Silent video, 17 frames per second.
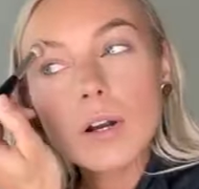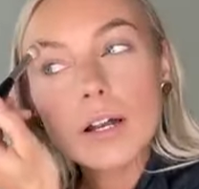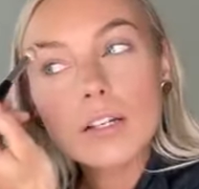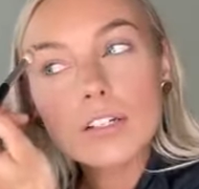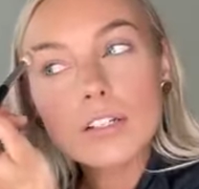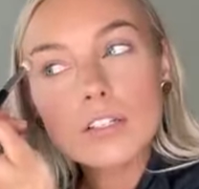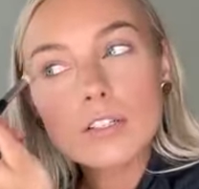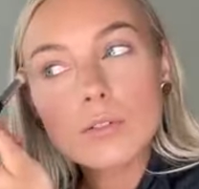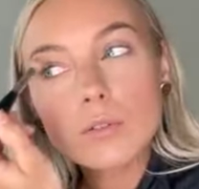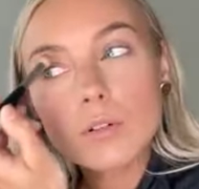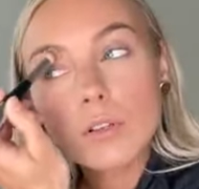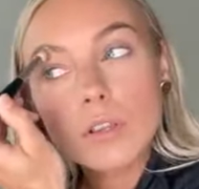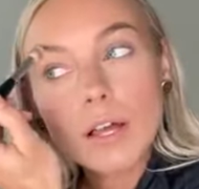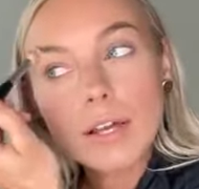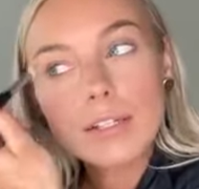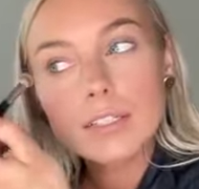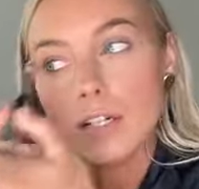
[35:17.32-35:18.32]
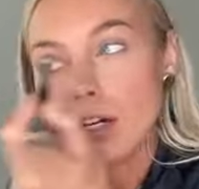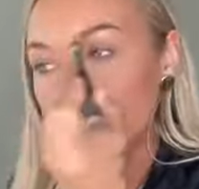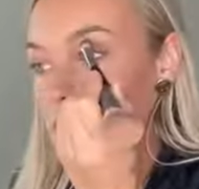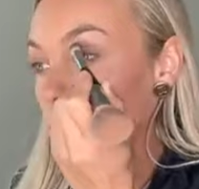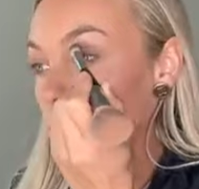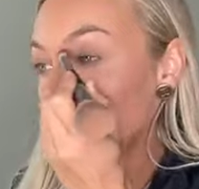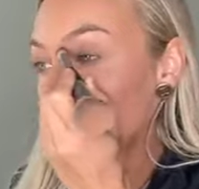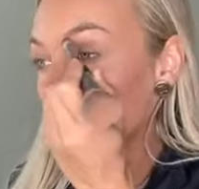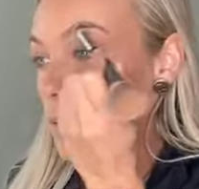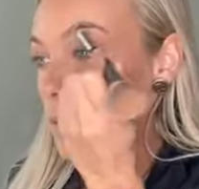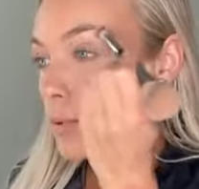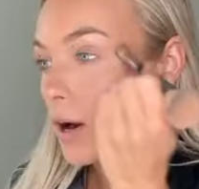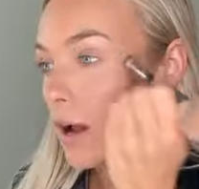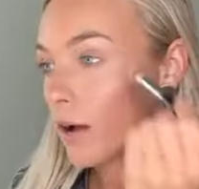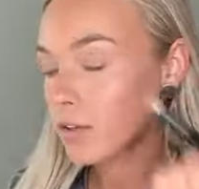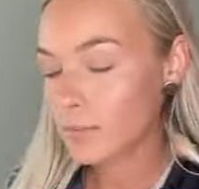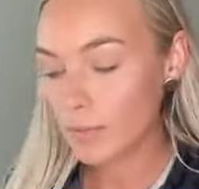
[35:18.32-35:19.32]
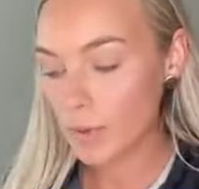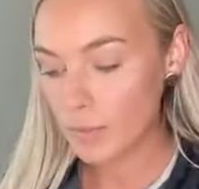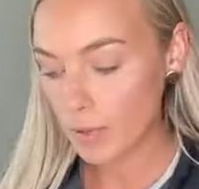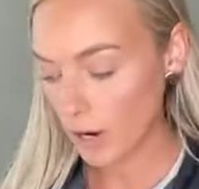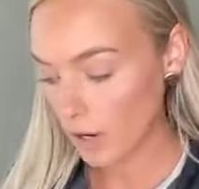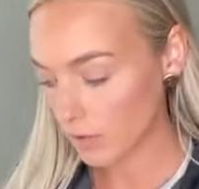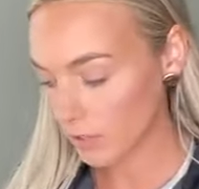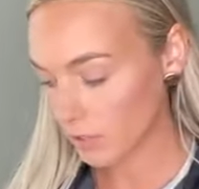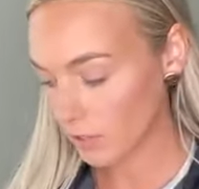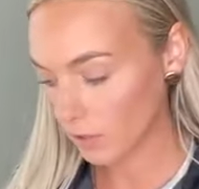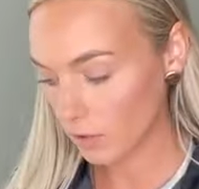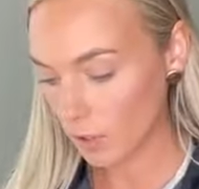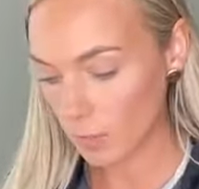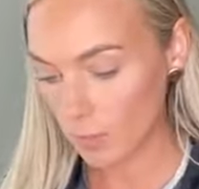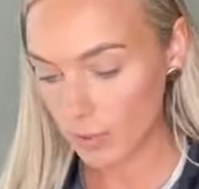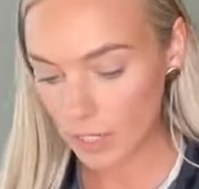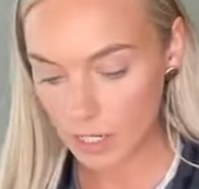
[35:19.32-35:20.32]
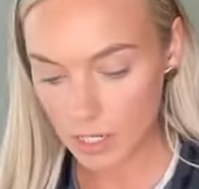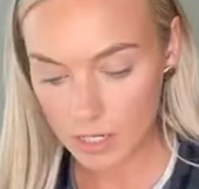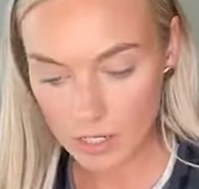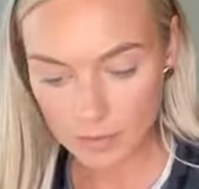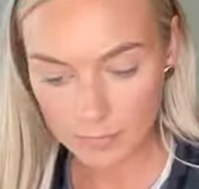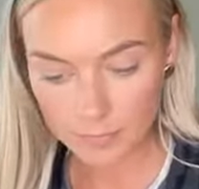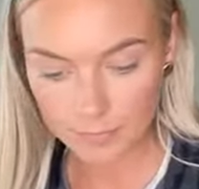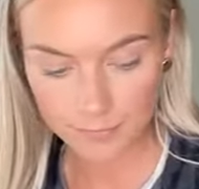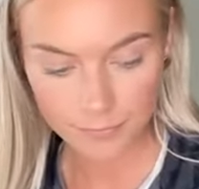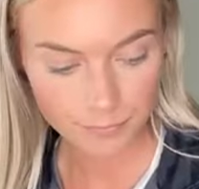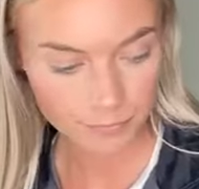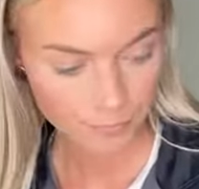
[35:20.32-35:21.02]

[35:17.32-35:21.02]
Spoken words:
Probably just do a light touch up on the brows. My brows still look pretty good.